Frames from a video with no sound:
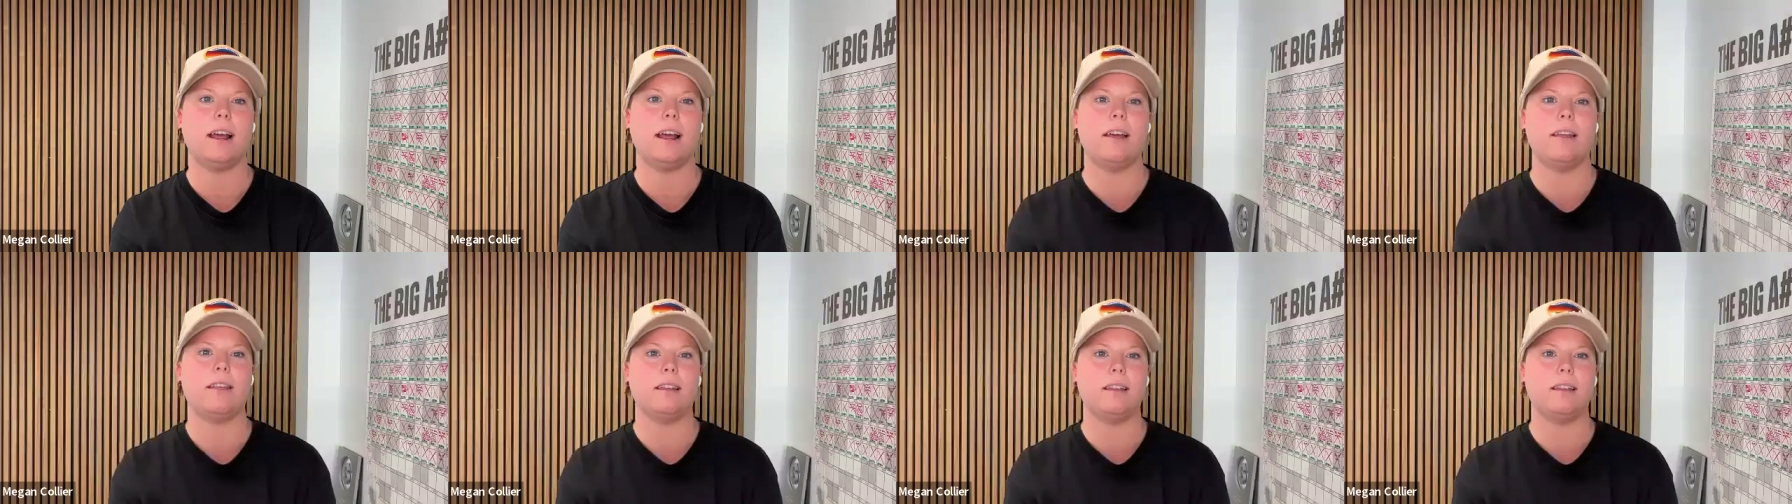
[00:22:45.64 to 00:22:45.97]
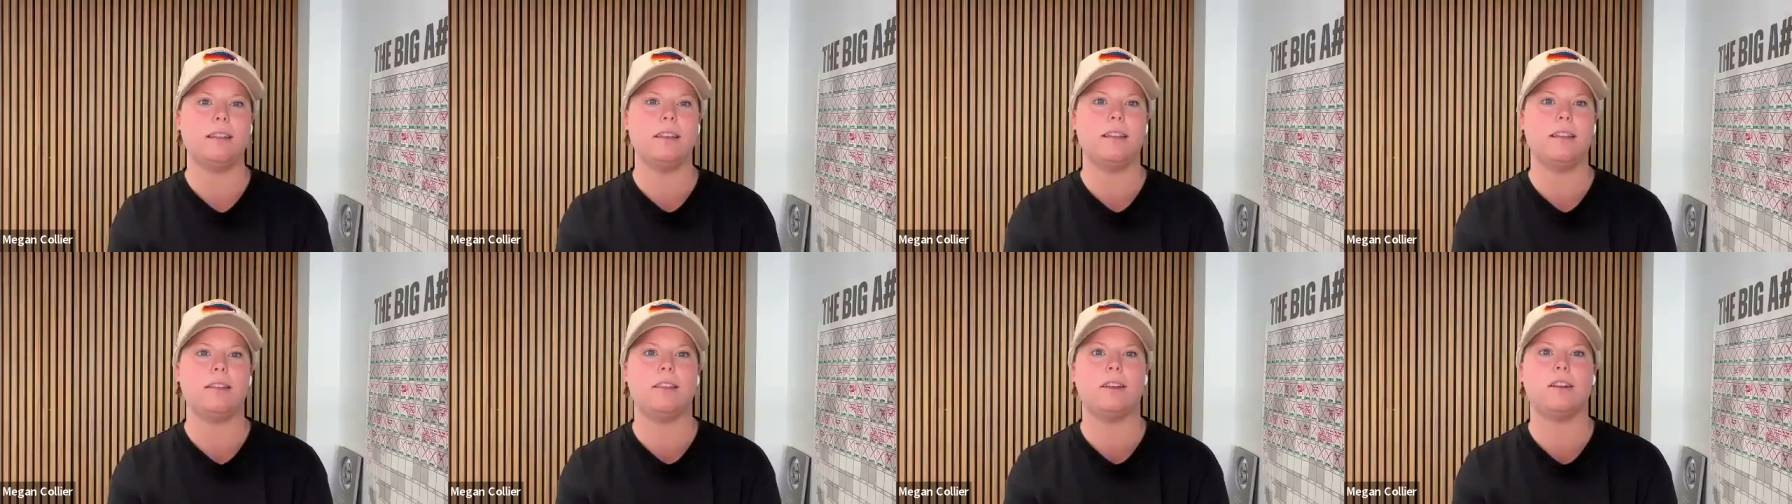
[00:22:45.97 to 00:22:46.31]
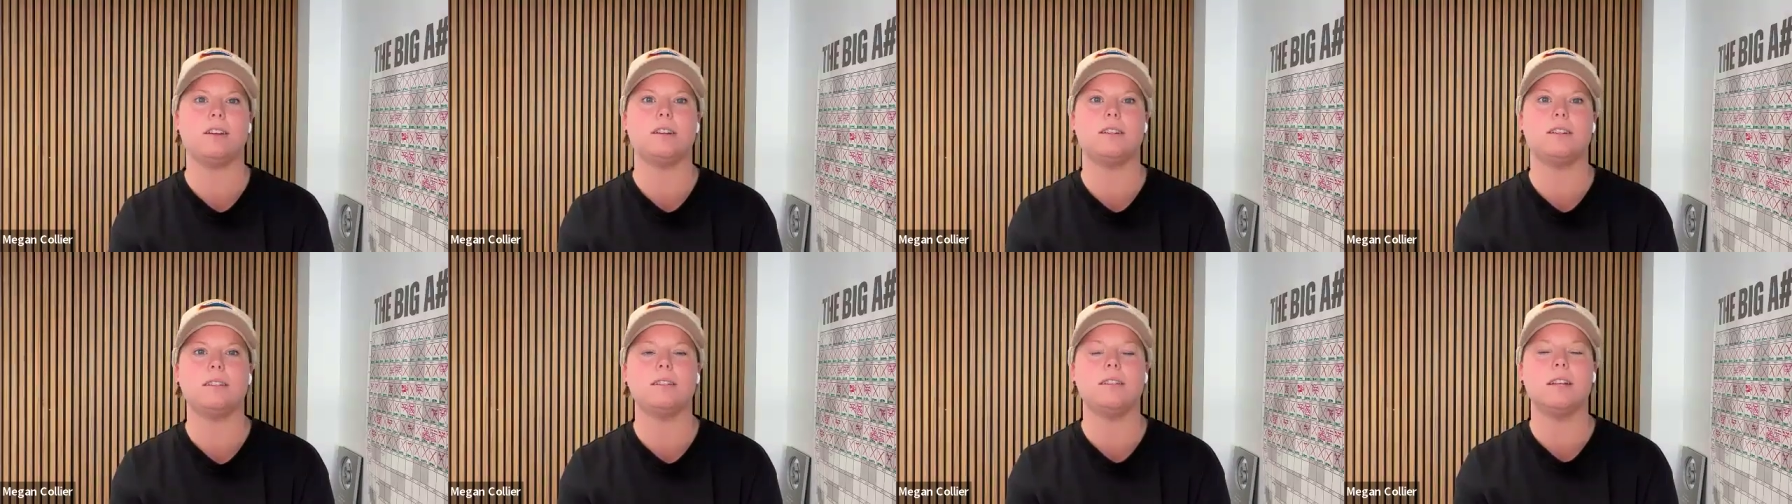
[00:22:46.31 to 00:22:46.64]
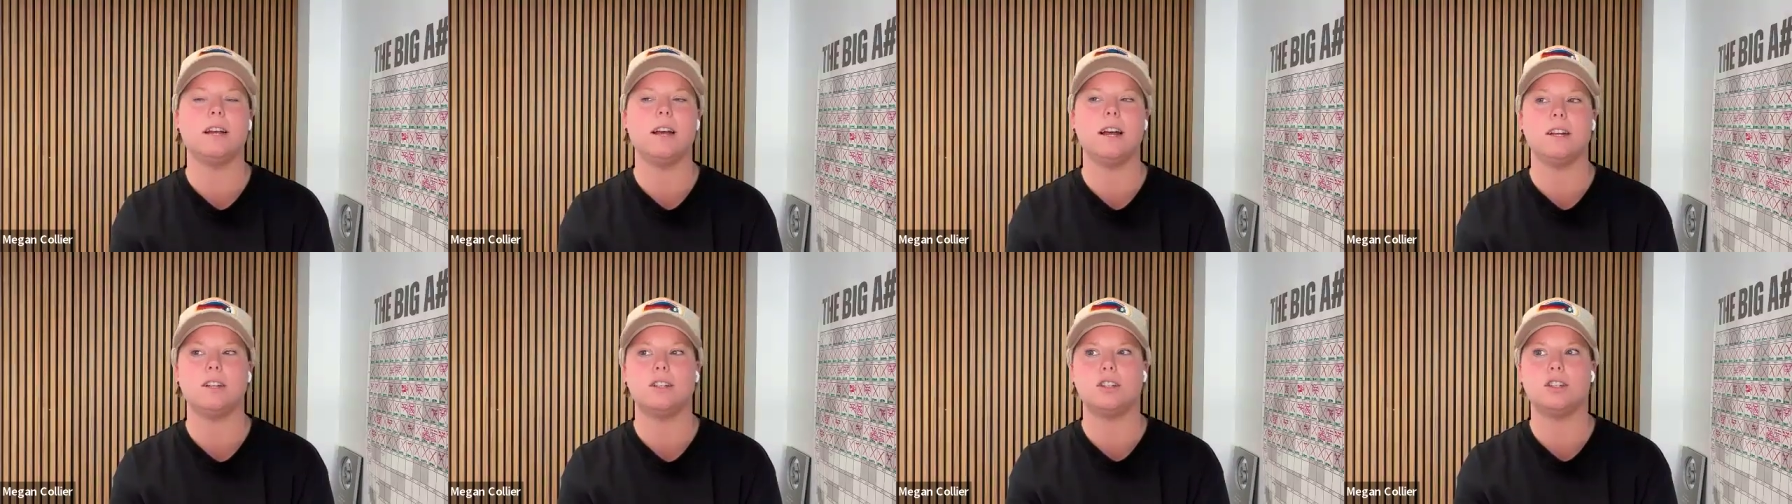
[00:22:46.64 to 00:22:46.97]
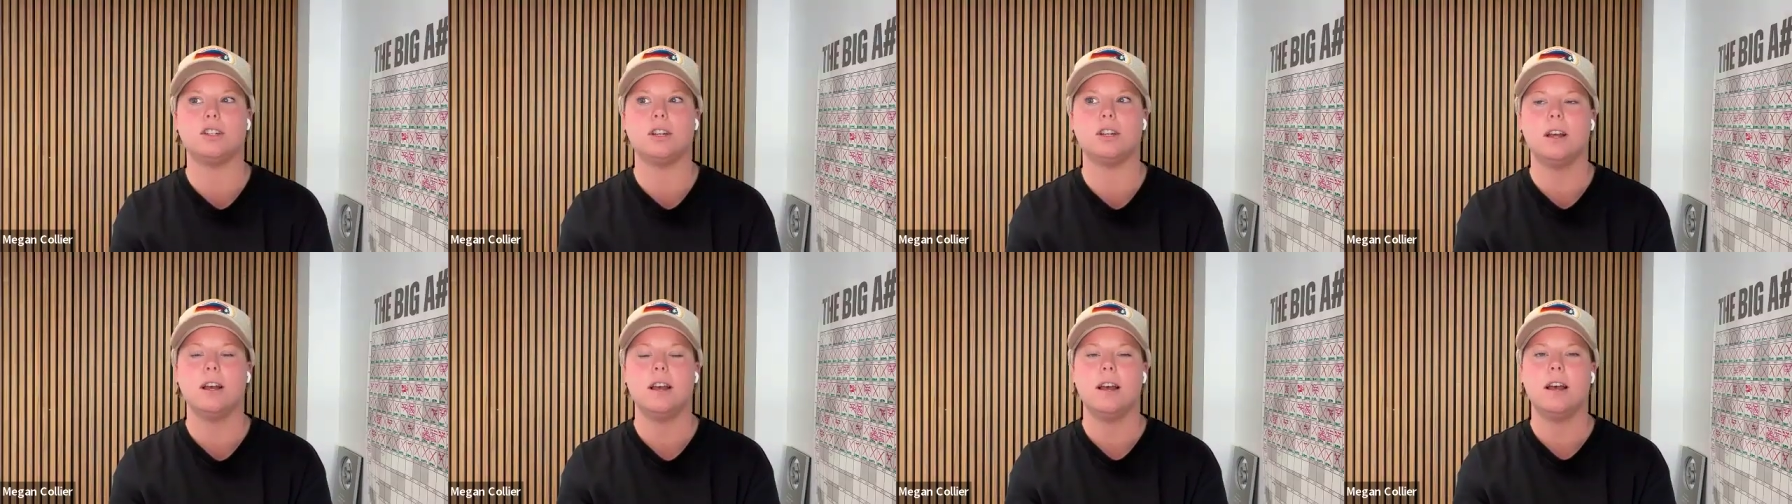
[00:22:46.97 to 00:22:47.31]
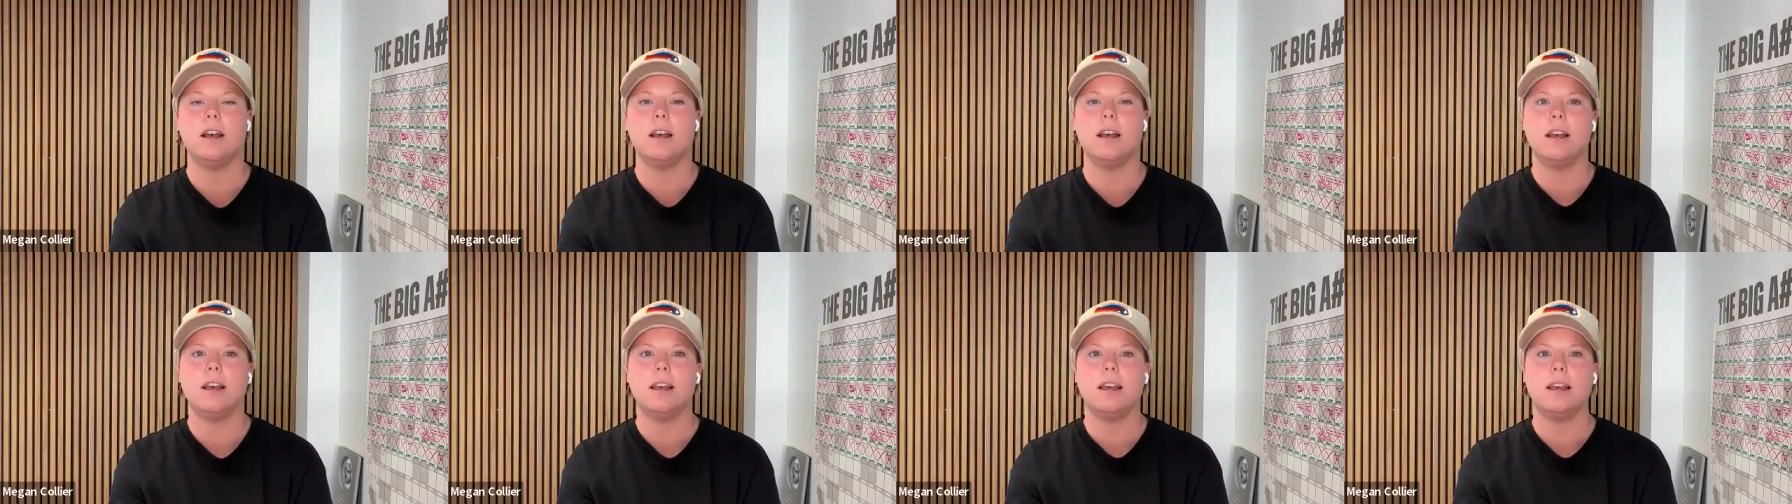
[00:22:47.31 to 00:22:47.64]
And I think that
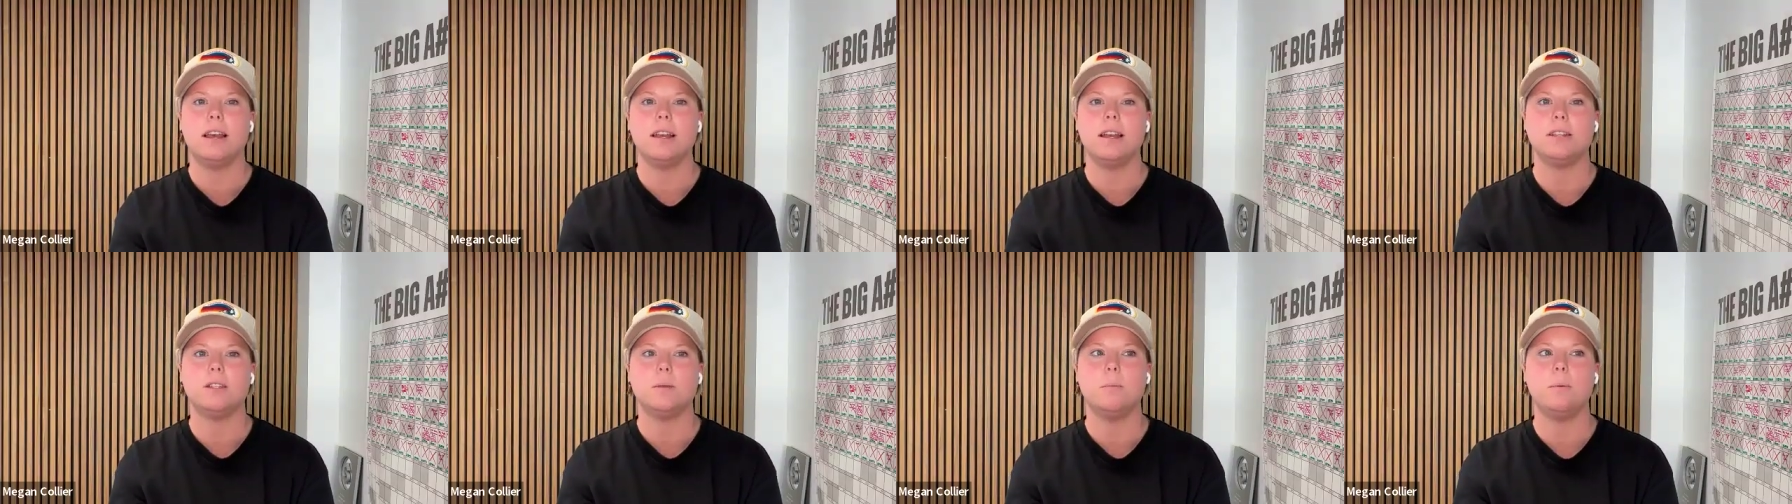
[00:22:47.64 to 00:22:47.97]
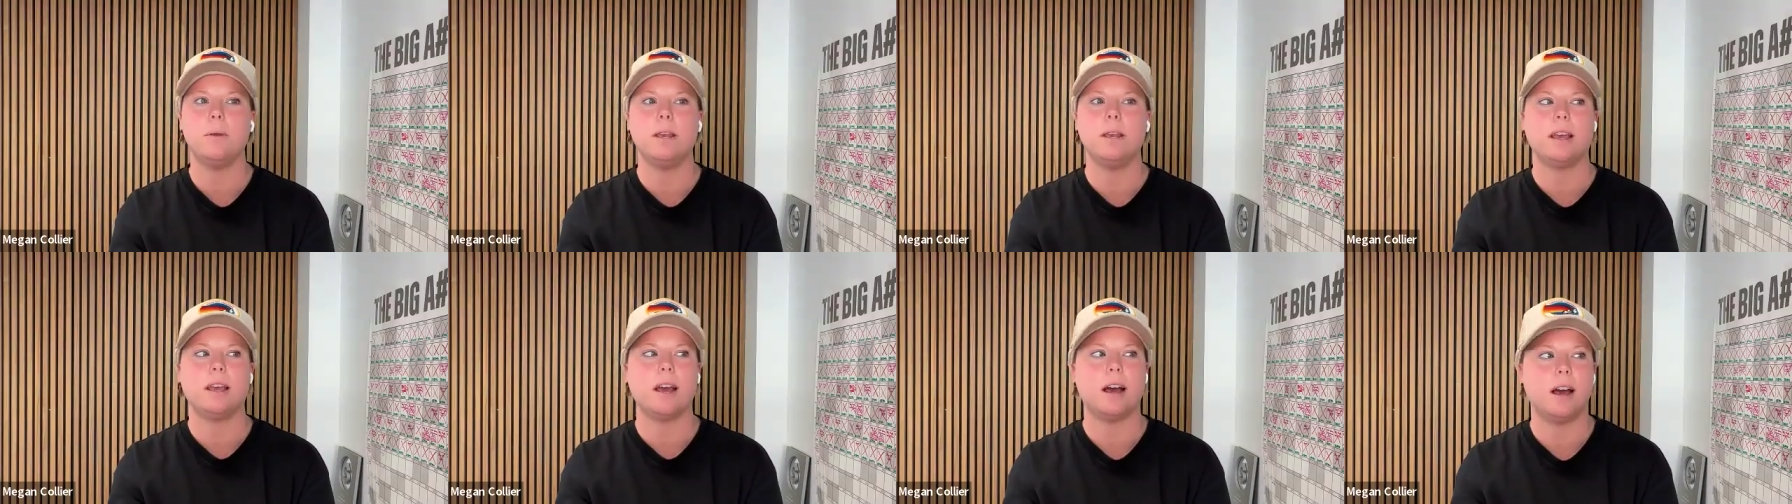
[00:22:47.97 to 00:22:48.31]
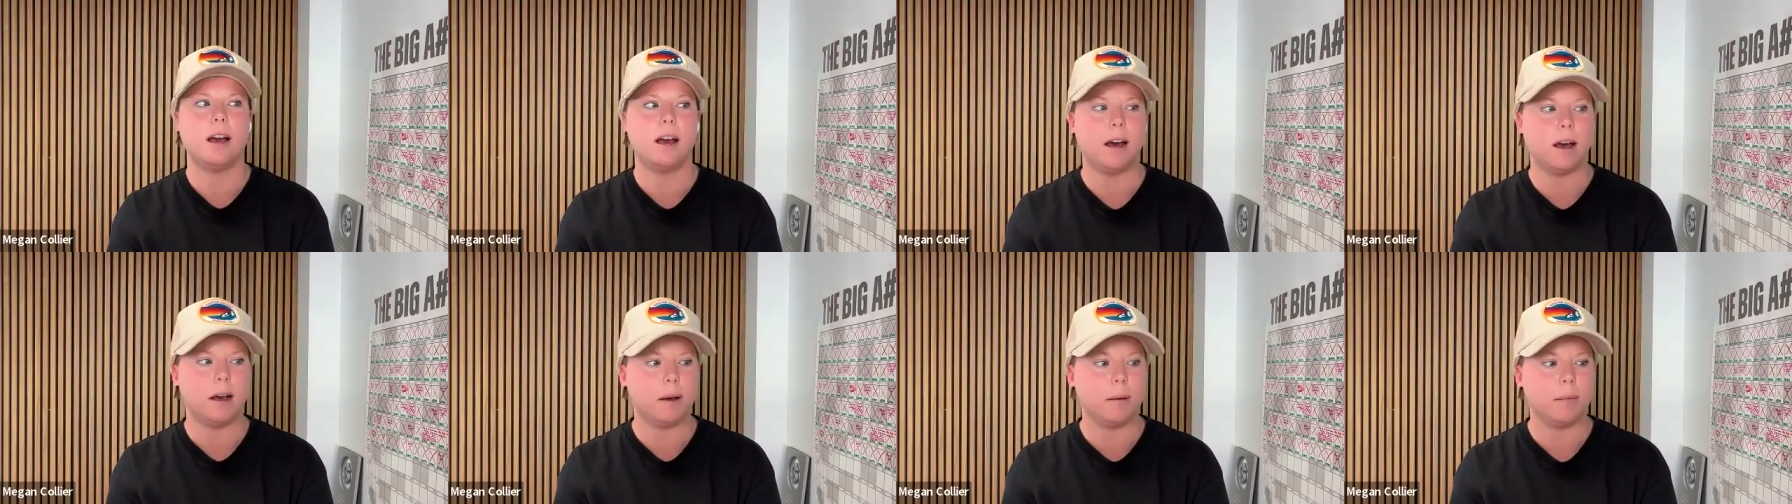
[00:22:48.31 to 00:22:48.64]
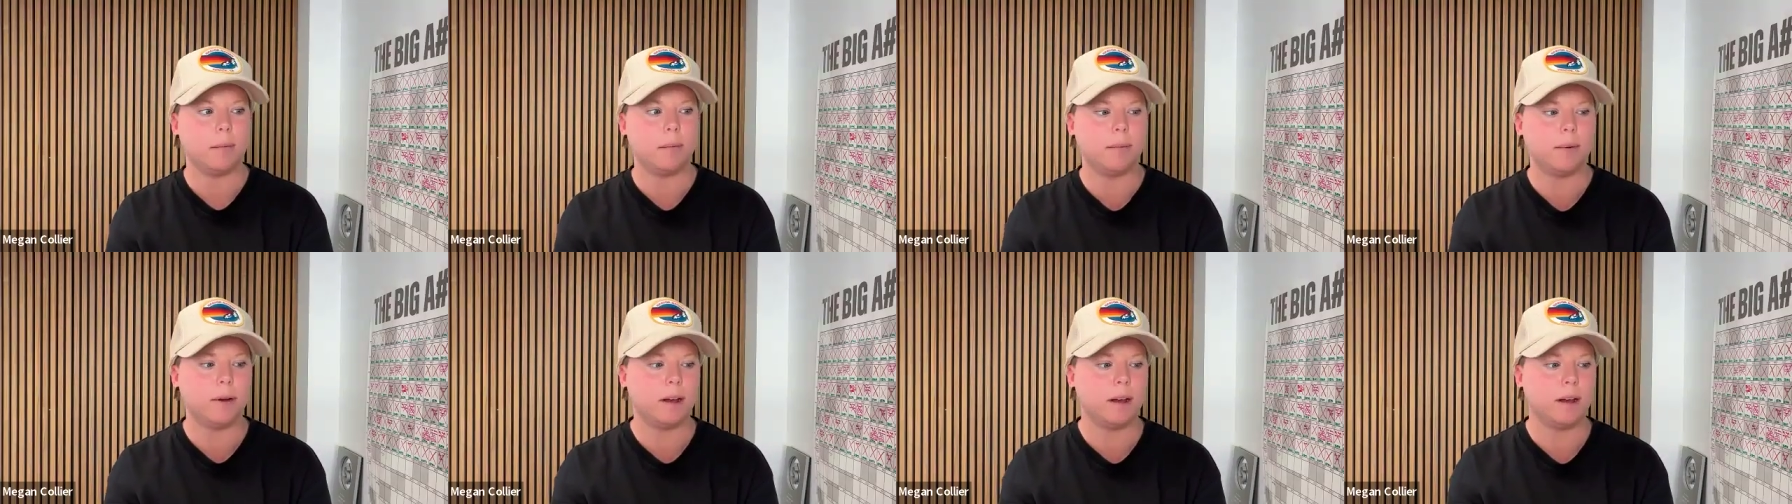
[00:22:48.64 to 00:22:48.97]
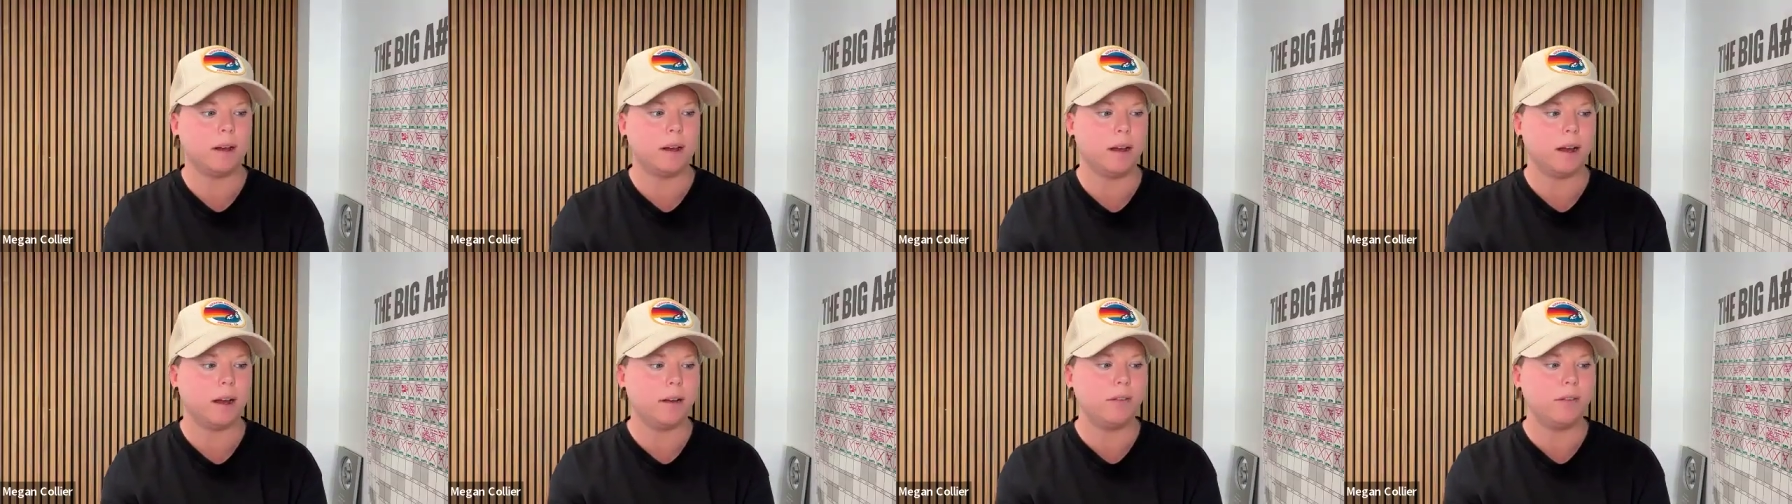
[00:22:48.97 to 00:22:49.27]
it's become,